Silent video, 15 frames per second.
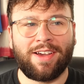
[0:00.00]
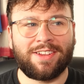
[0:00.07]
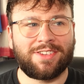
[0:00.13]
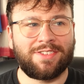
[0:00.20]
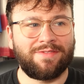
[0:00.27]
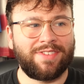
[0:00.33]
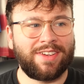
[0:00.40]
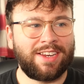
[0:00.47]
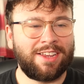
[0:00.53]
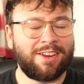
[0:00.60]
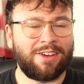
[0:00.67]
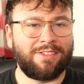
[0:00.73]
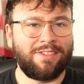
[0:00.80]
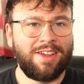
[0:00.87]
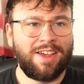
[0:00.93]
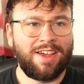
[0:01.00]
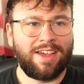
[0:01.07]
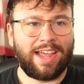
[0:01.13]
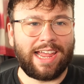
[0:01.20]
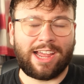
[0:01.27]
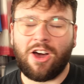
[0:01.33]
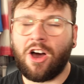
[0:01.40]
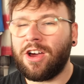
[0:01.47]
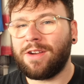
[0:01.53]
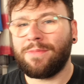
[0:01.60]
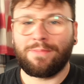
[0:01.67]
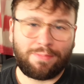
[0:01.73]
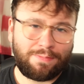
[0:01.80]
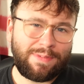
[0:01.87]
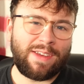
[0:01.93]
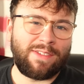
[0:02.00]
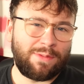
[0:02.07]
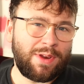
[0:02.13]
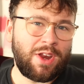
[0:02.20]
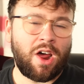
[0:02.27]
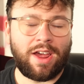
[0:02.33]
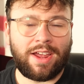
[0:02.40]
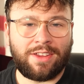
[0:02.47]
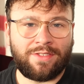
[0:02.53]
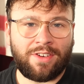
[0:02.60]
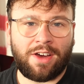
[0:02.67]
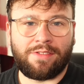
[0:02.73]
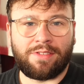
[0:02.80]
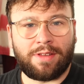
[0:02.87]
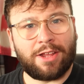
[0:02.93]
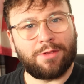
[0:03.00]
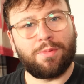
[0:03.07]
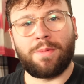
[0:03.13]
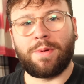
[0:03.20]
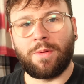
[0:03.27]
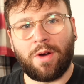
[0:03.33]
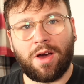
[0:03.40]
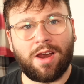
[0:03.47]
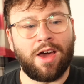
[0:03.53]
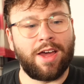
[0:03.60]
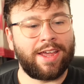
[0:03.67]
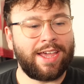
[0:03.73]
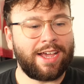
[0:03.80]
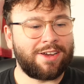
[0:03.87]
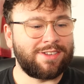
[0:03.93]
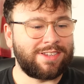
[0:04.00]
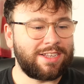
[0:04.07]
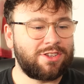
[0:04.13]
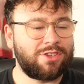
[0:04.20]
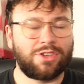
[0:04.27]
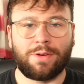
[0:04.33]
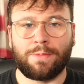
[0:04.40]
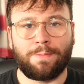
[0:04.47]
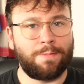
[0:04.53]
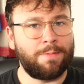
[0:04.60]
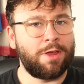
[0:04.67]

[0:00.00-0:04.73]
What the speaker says: It's something, it kind of gives me 90s vibes, and that's probably why I like it, because it's such a,